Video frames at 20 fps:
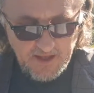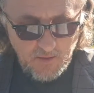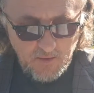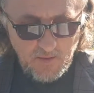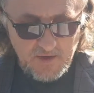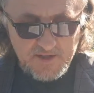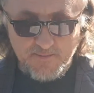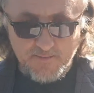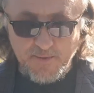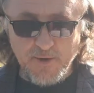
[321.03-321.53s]

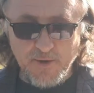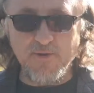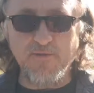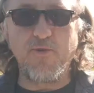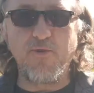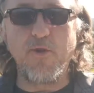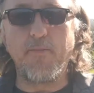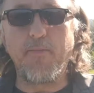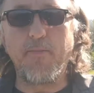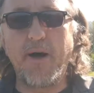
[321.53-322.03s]
What's
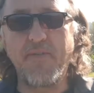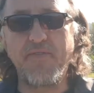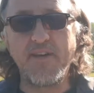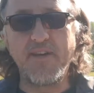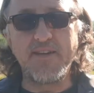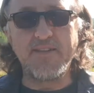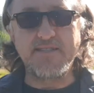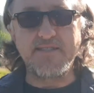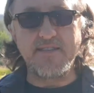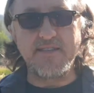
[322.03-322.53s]
beautiful about
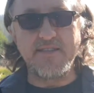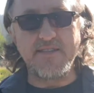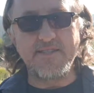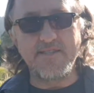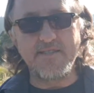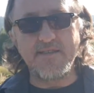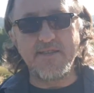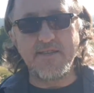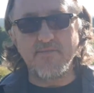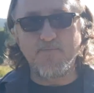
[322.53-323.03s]
this, and
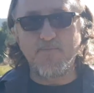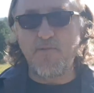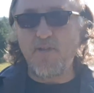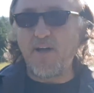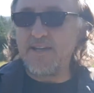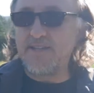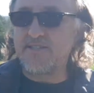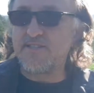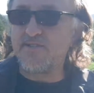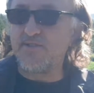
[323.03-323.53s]
this
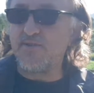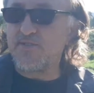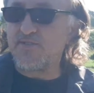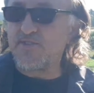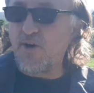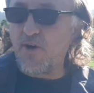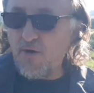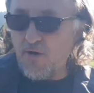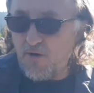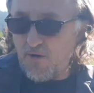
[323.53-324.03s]
applies to us
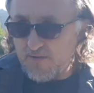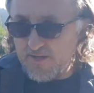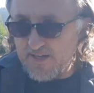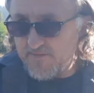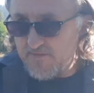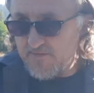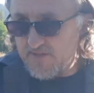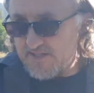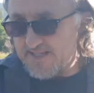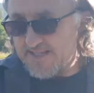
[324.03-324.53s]
all,
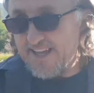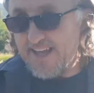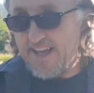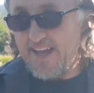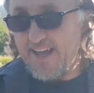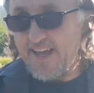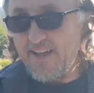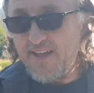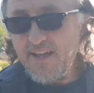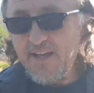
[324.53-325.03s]
even
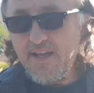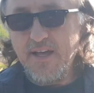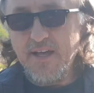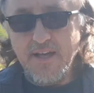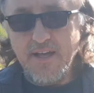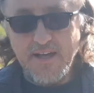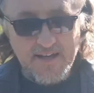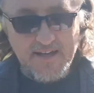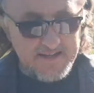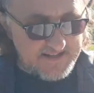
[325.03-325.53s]
today,
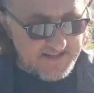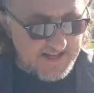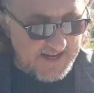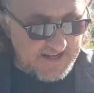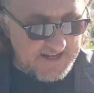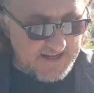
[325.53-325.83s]
is that